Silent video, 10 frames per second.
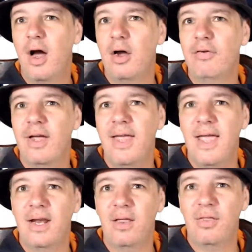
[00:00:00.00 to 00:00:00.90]
over
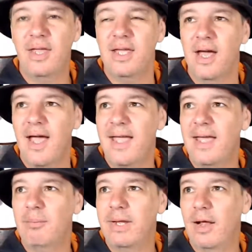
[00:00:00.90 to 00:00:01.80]
in the
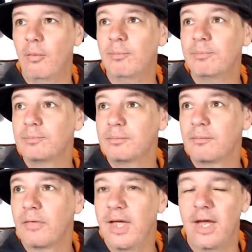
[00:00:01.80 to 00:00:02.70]
ANBL
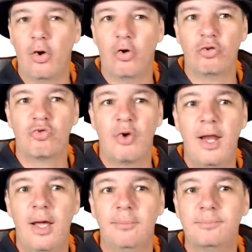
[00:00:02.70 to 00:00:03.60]
in Australia.